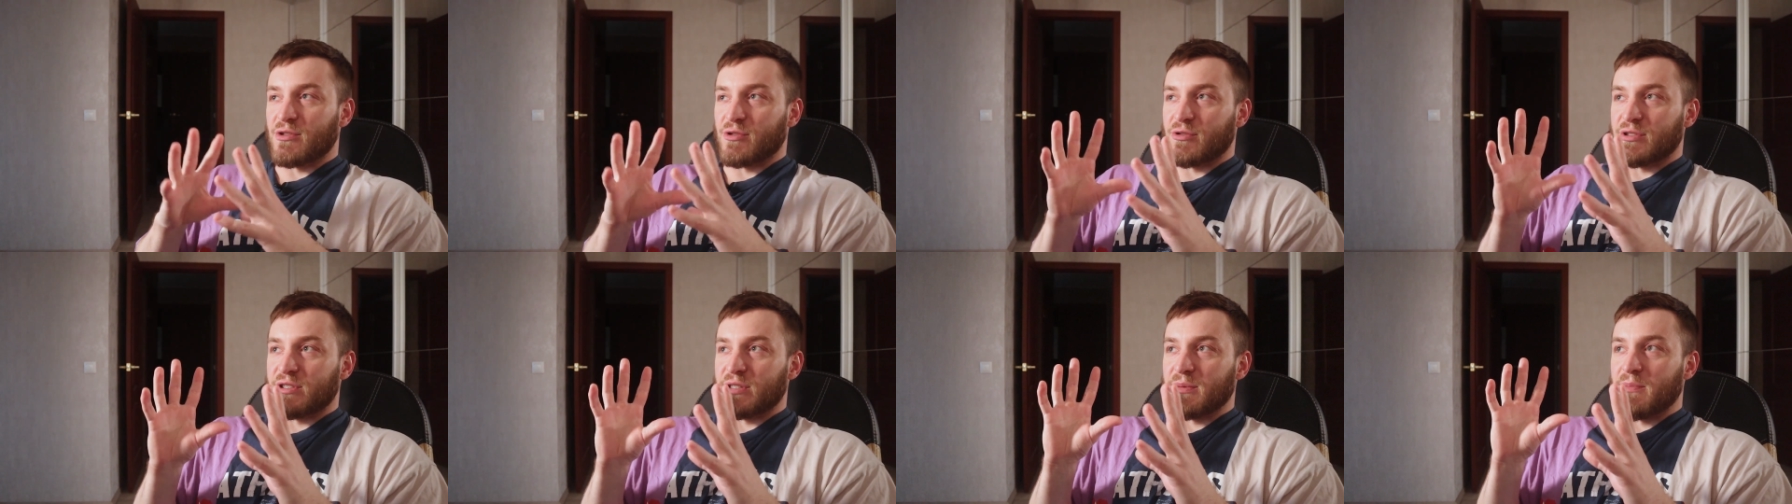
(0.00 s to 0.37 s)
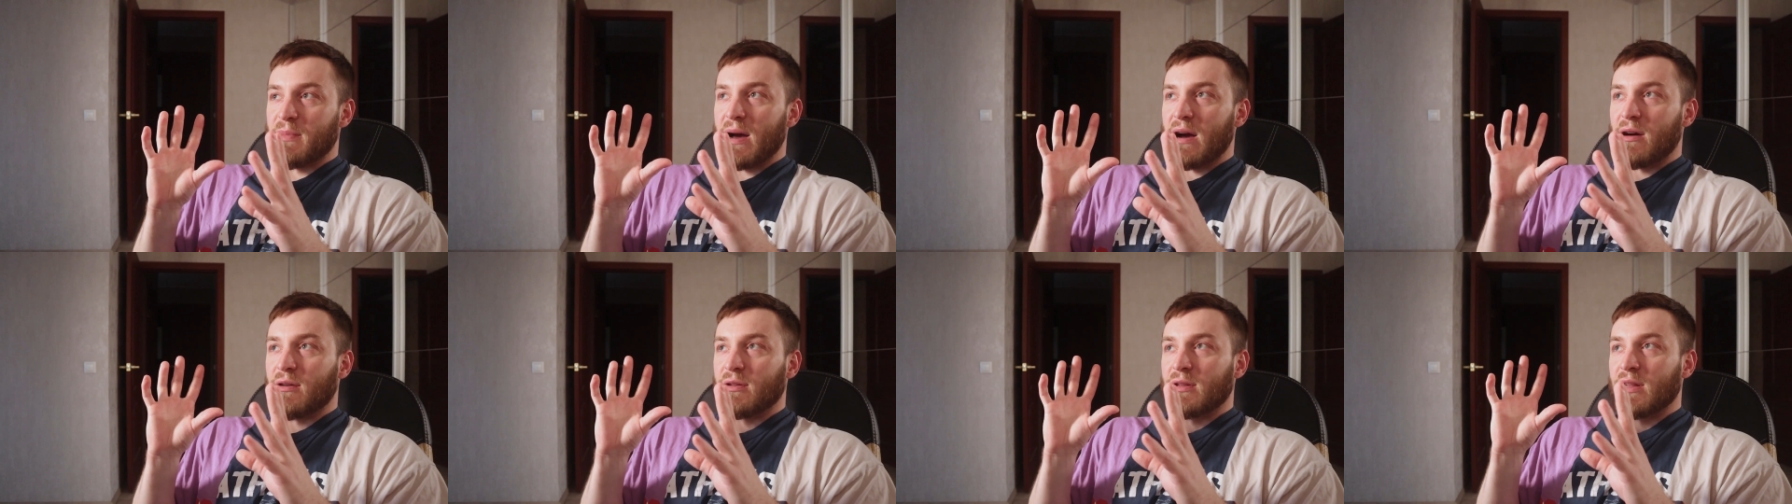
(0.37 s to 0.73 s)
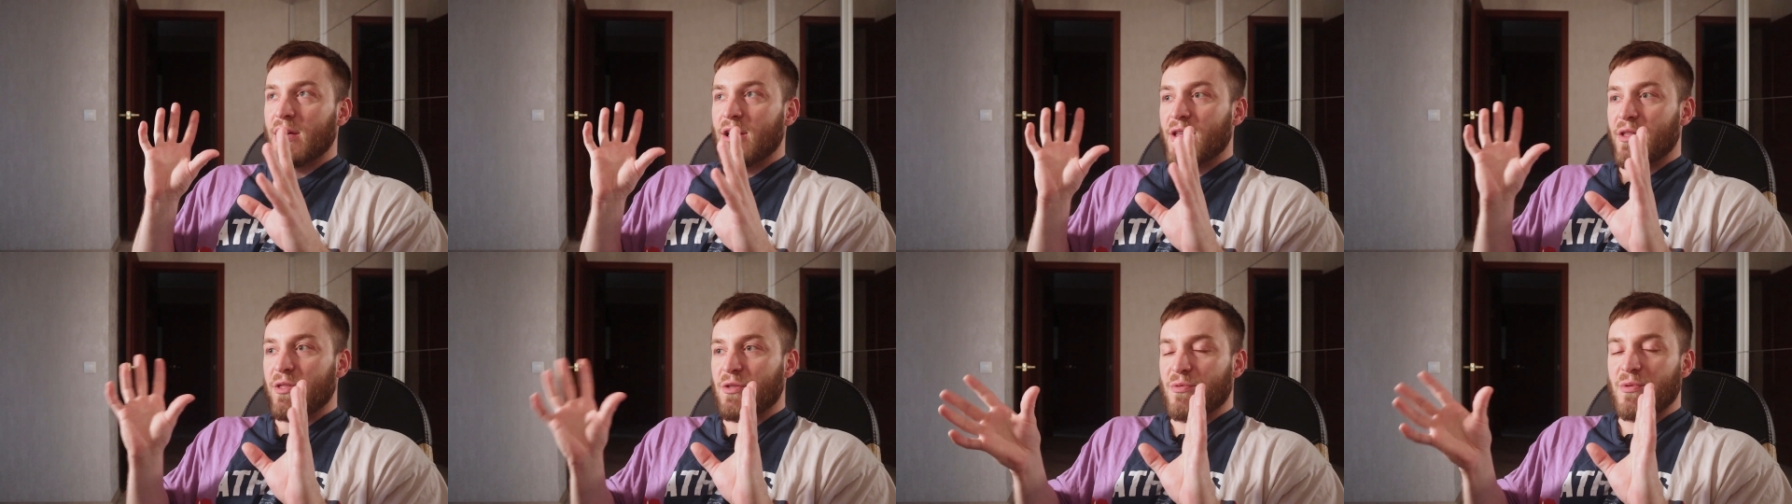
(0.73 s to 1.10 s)
so it's about
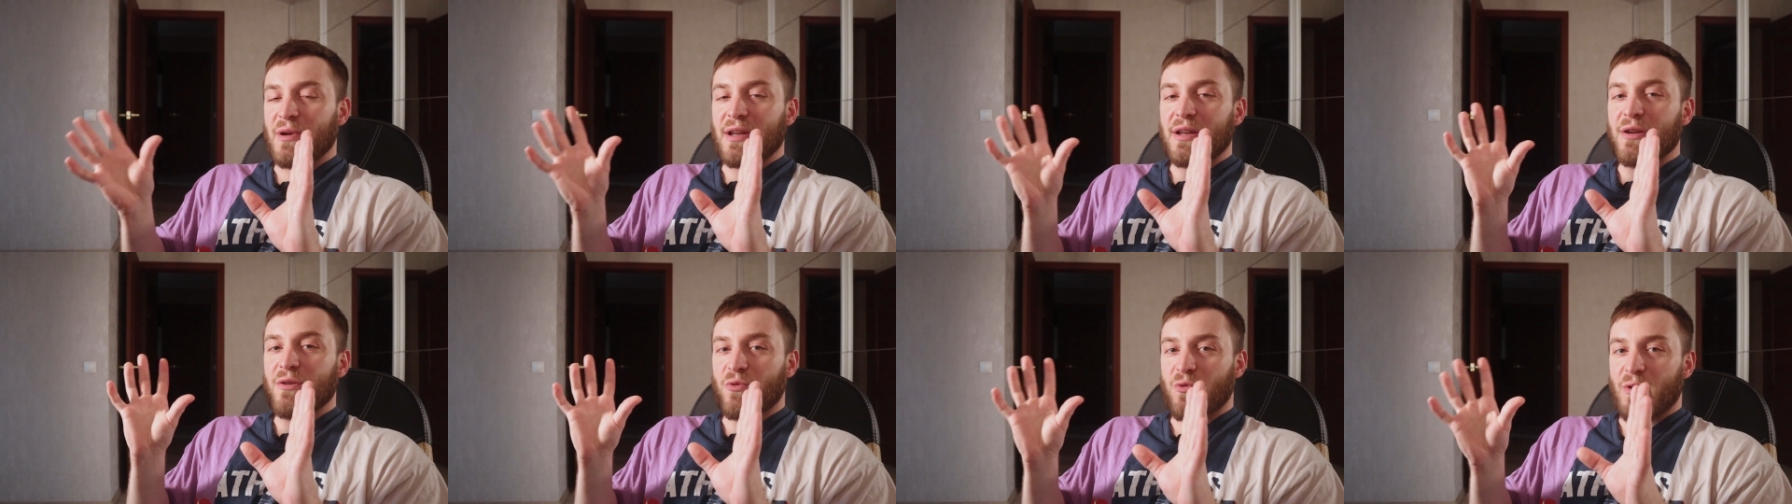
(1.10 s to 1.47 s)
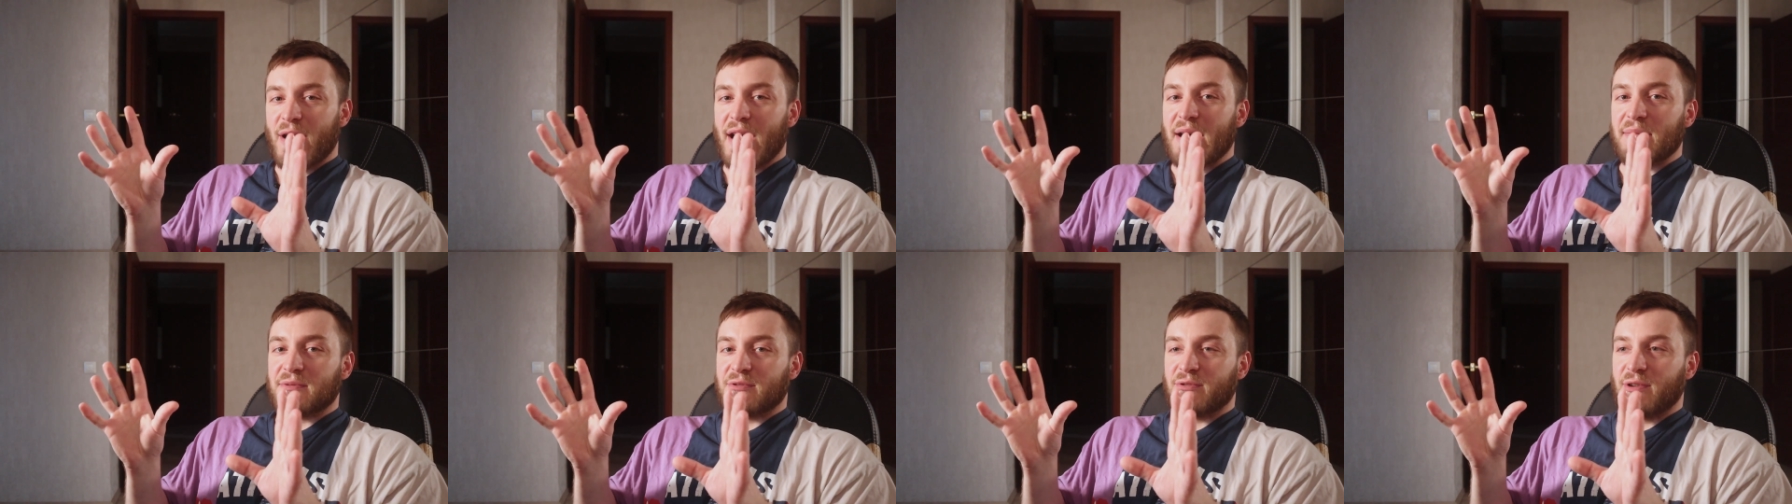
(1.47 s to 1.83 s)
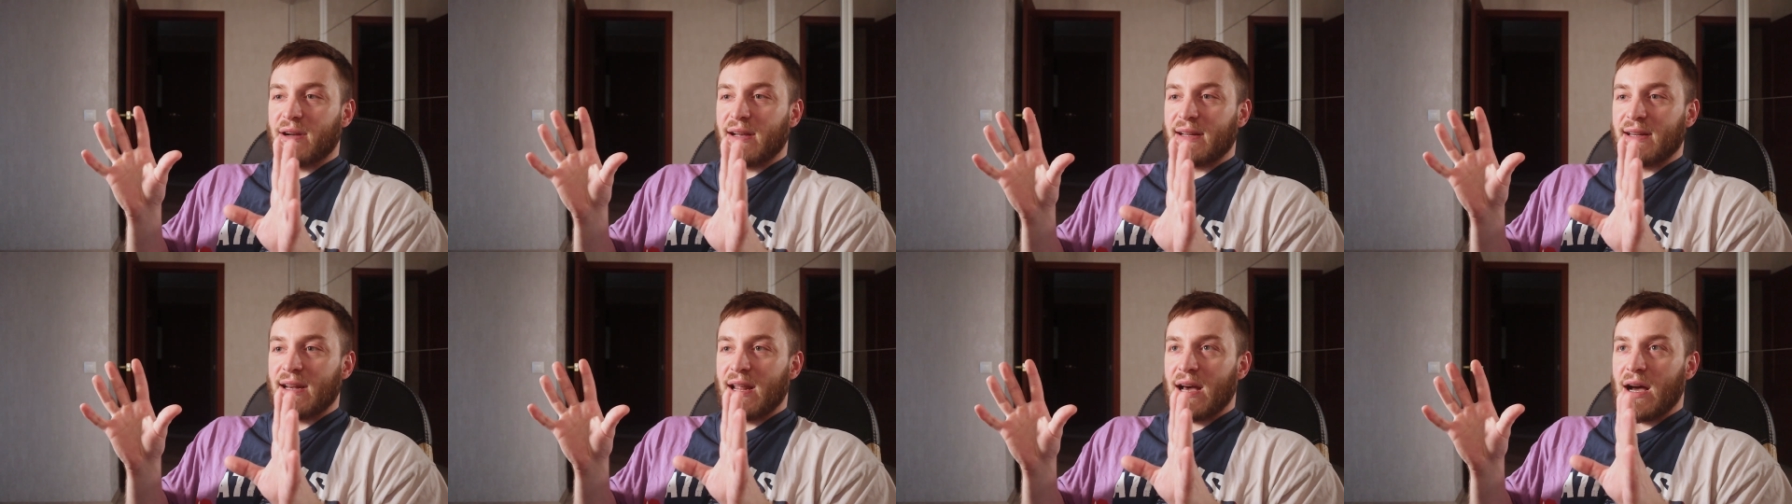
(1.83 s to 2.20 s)
3 reps
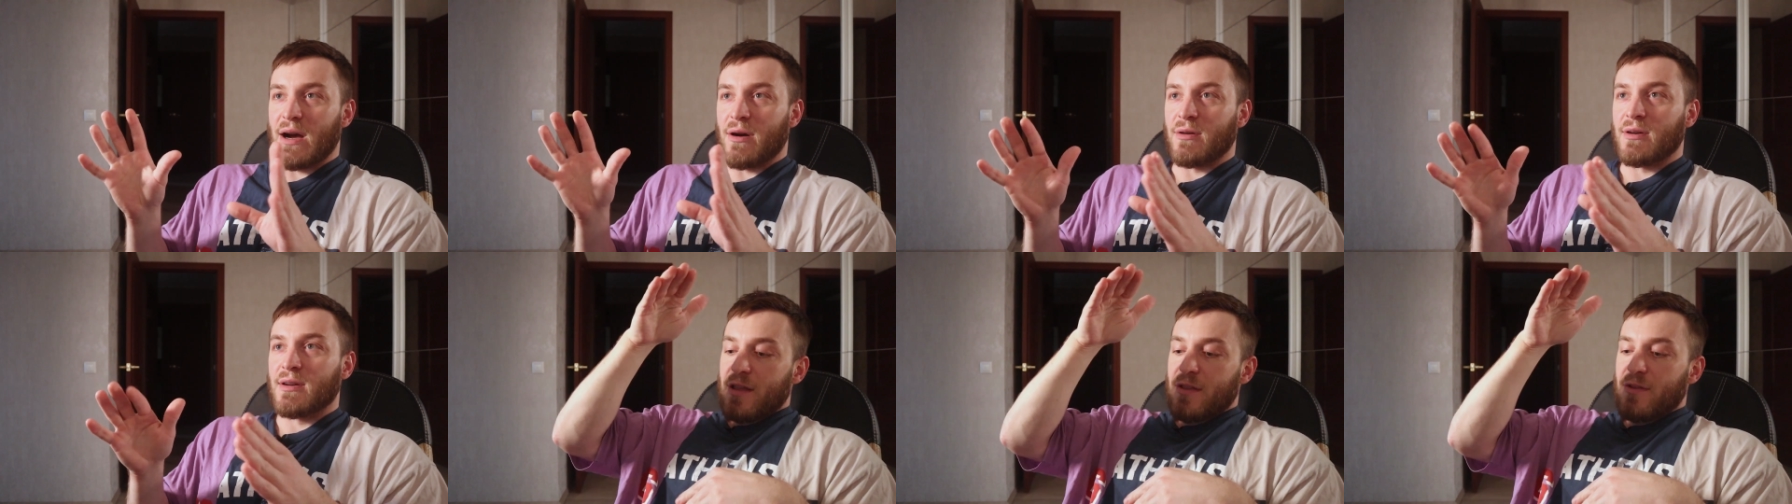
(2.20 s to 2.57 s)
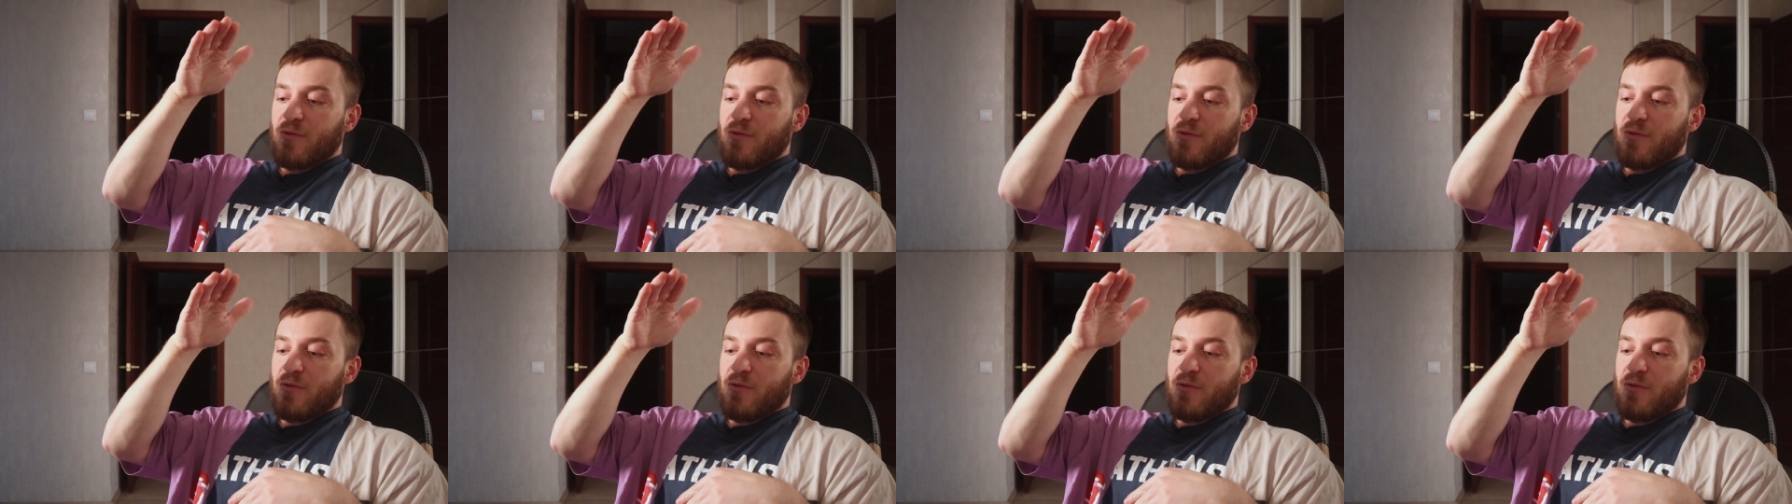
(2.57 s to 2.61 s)
right now.